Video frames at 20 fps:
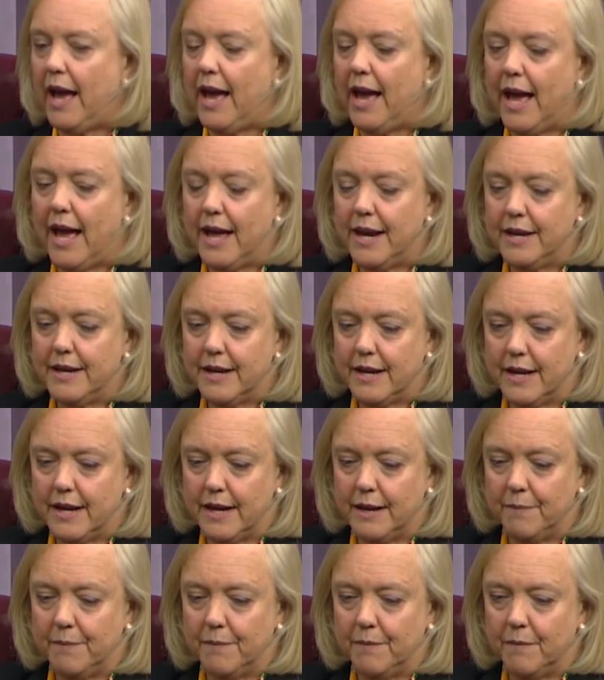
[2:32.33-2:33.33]
And
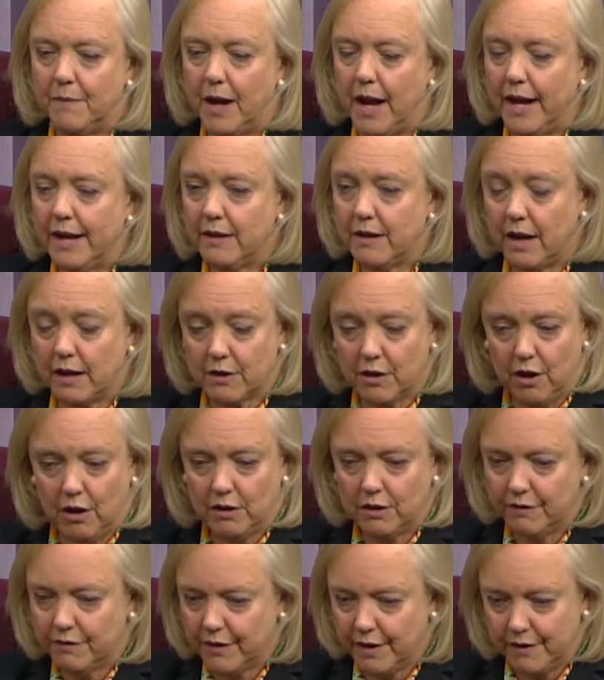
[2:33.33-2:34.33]
um, I got
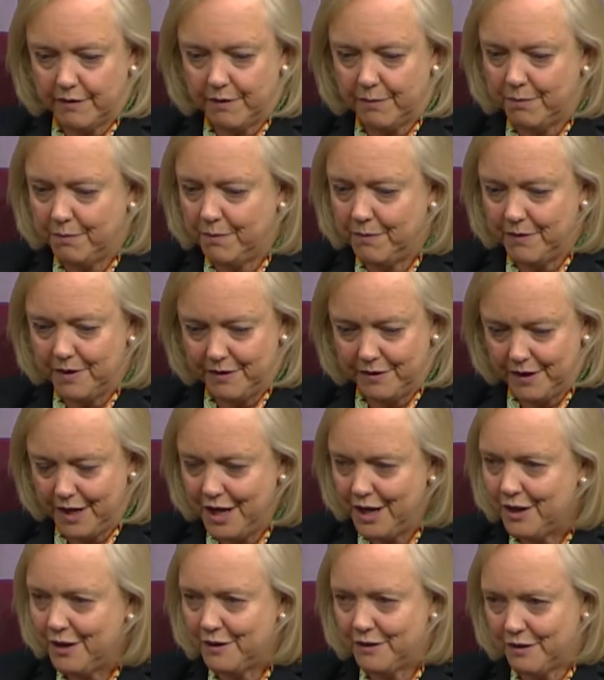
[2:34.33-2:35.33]
called in front of the
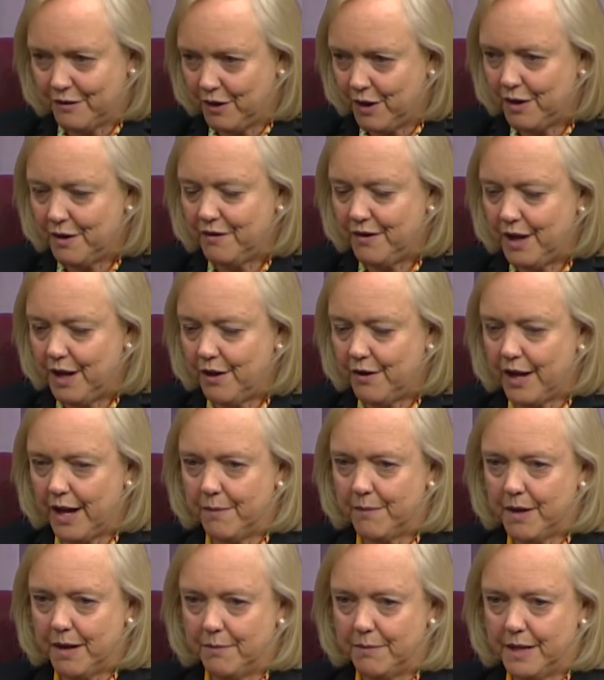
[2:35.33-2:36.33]
C E Os of all the video
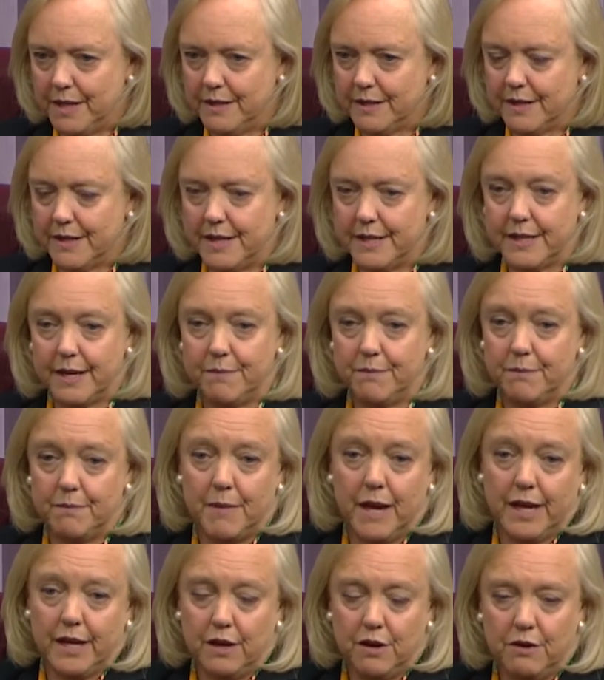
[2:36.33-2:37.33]
game companies, and they said,
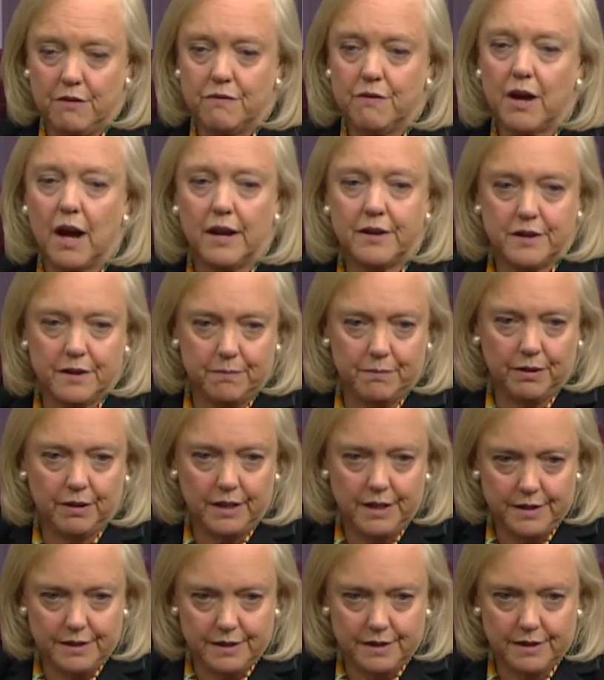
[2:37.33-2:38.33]
Meg, you've got to
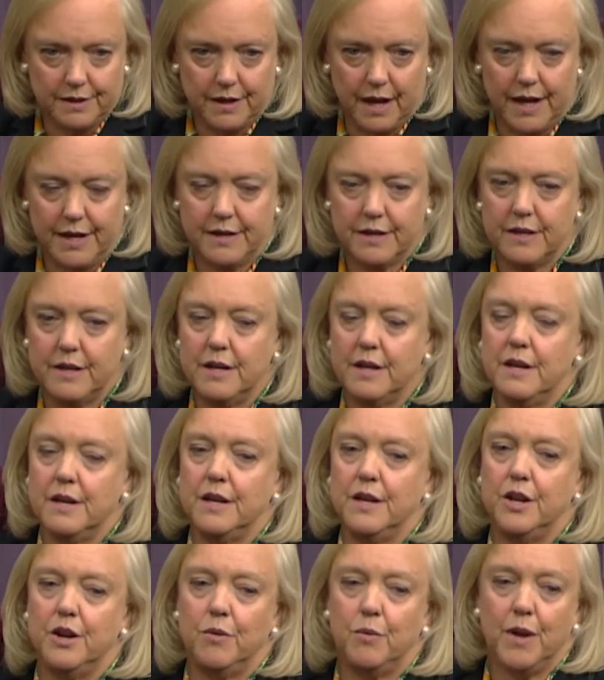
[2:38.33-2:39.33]
police the site.
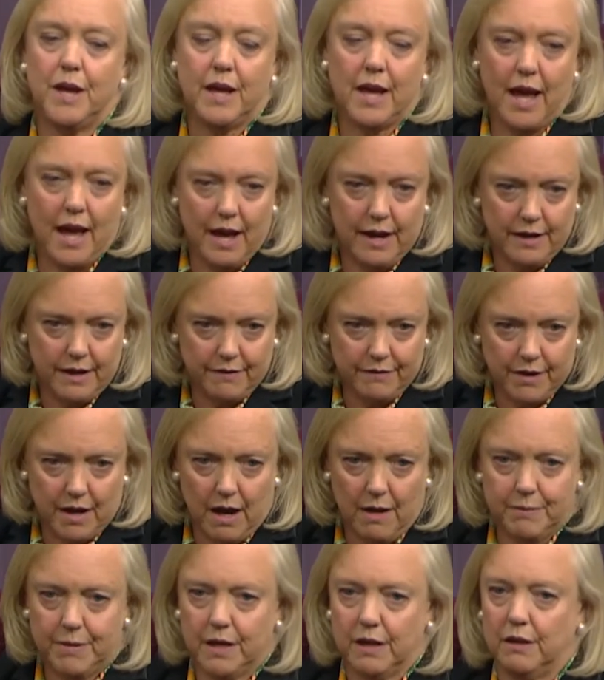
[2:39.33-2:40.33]
You know, we can't have
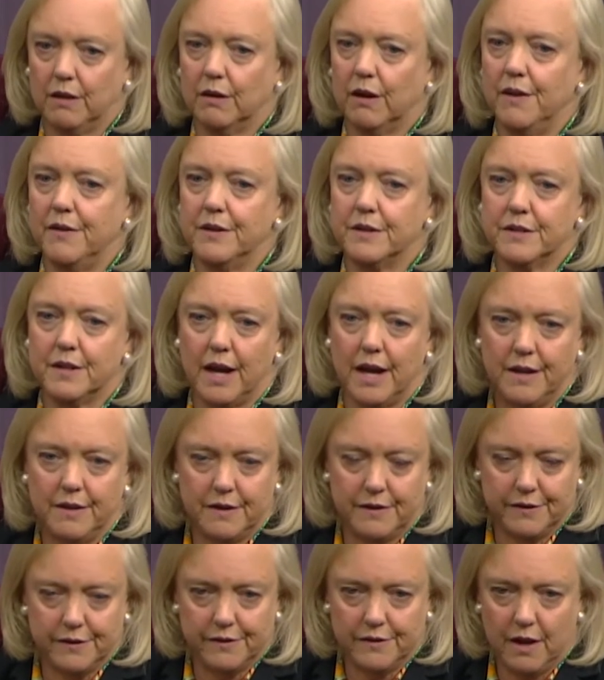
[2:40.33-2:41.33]
Cop Killer on the site.
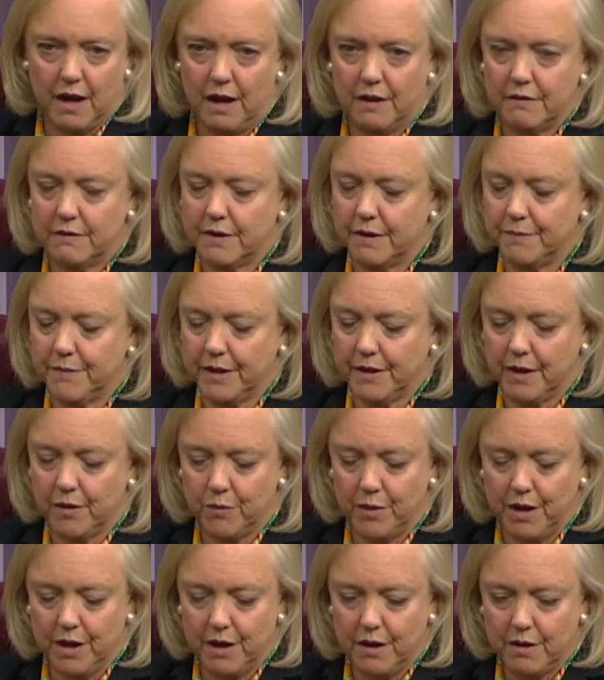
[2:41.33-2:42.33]
This is not something
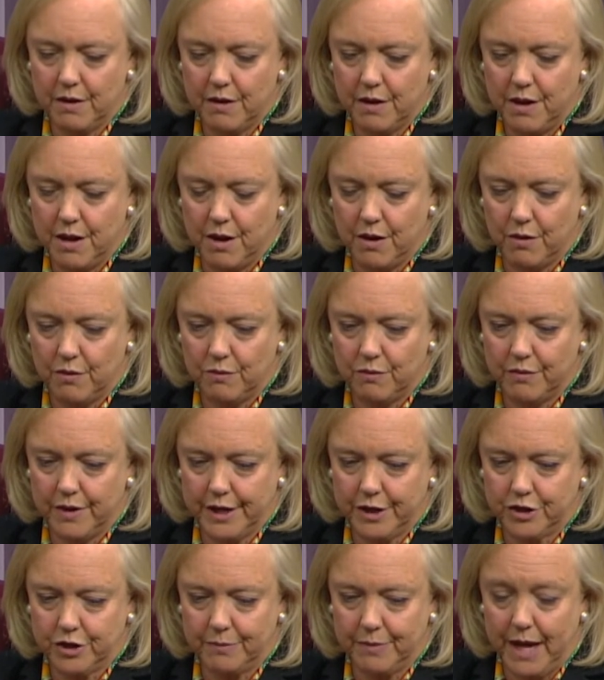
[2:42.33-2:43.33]
that we, you know,
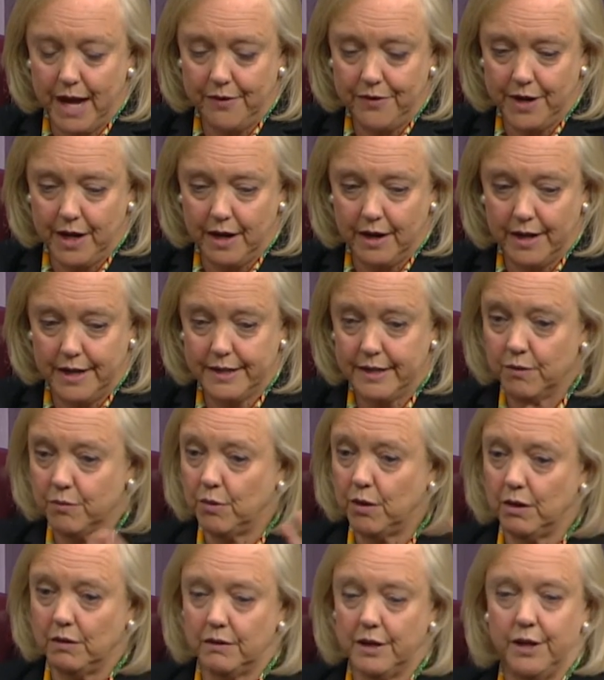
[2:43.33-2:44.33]
think should be out there. And I said,
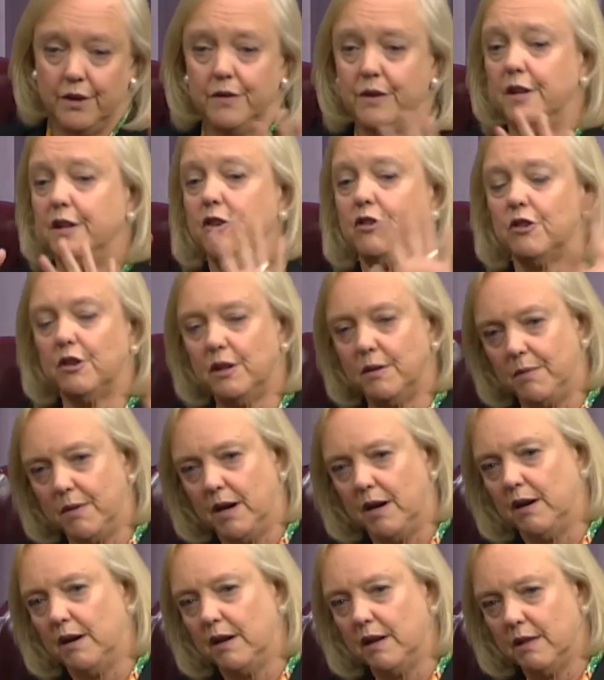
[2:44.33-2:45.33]
well, you know, the Digital
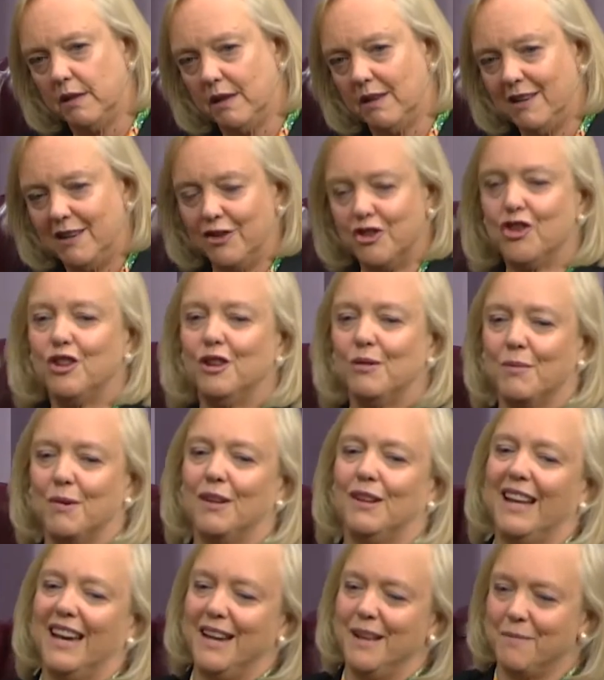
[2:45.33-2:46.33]
Millennium, the Digital
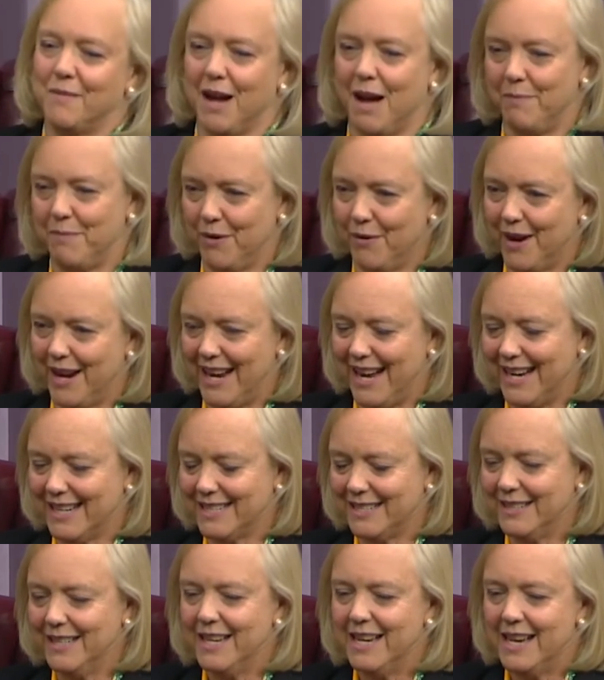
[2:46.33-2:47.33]
Millennium Copyright
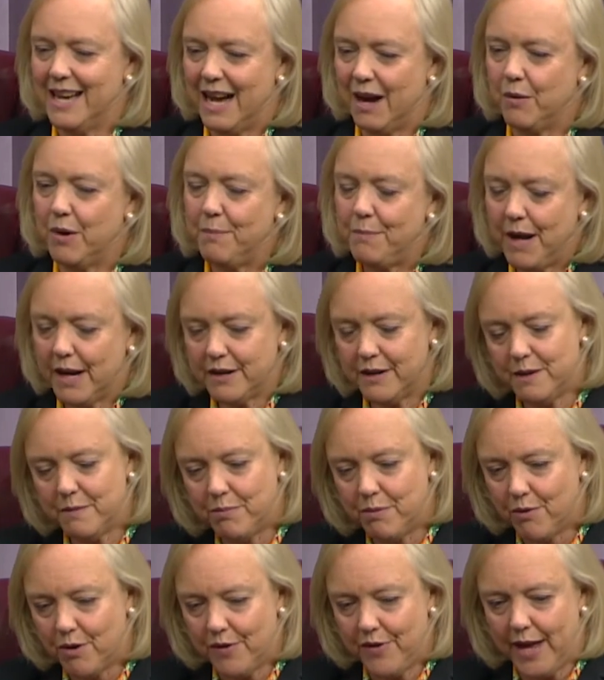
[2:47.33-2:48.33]
Act. I went back to the
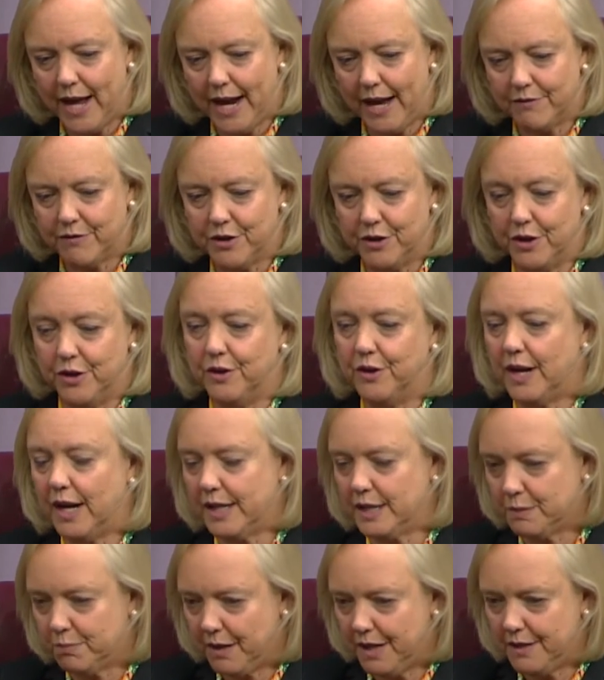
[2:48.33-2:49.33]
board that afternoon, and I
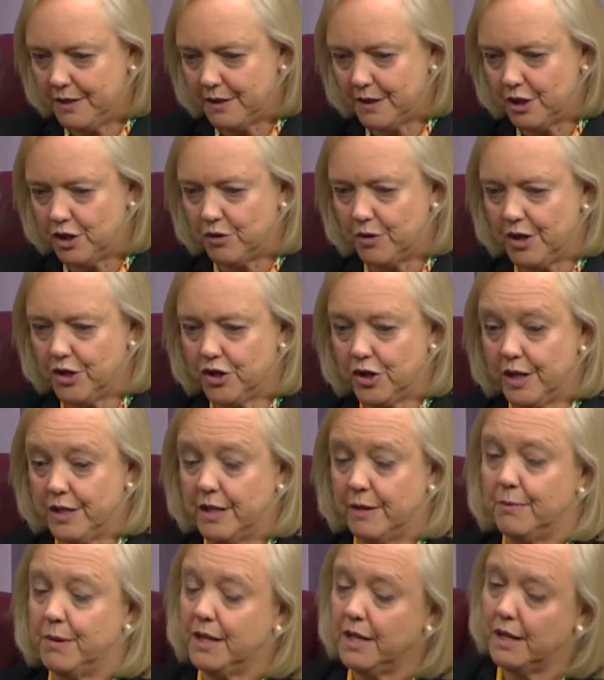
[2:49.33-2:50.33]
explained the situation. I
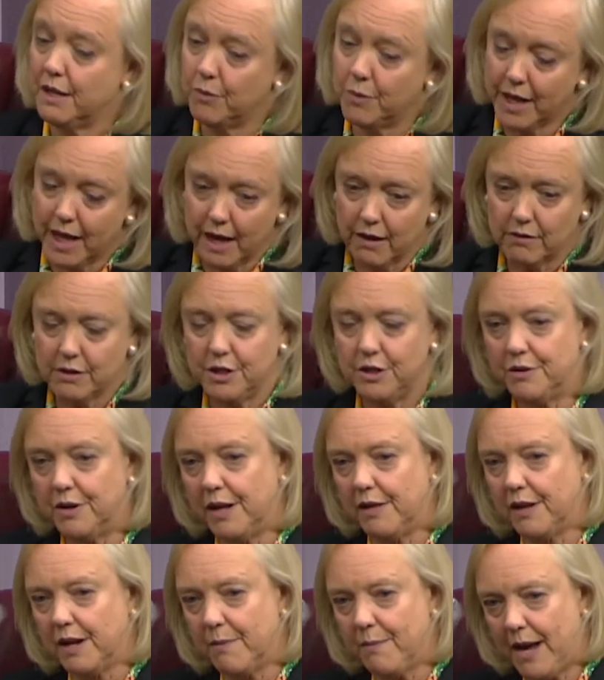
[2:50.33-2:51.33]
said, but, you know, we can't really do
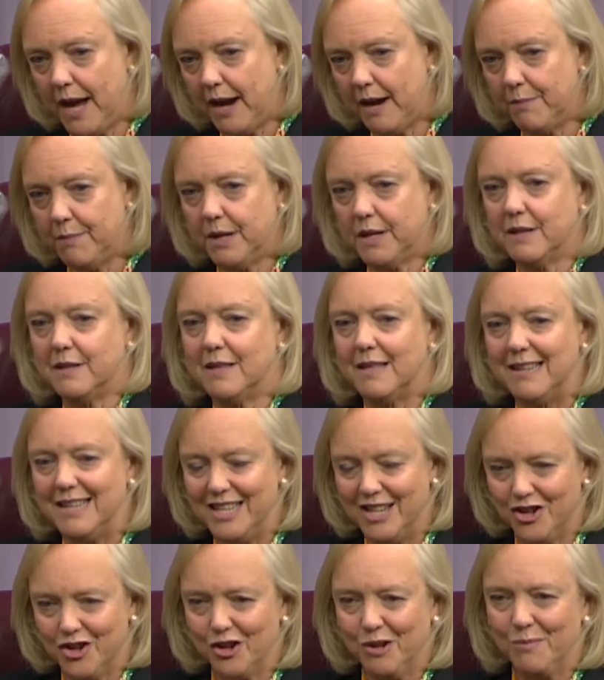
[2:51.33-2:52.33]
anything about it because of the
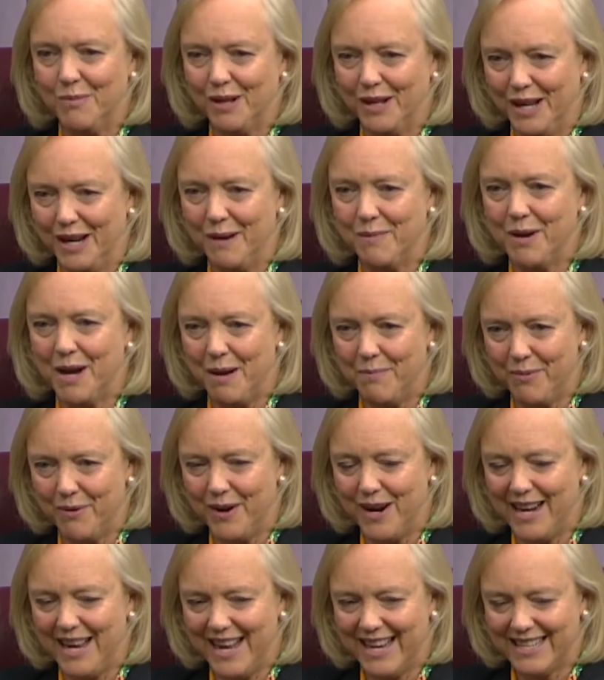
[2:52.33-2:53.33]
Digital Millennium
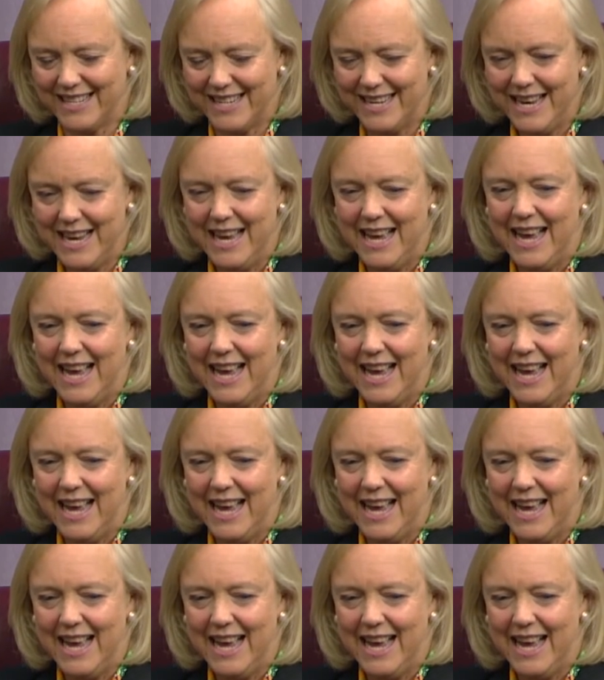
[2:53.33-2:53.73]
Copyright Act.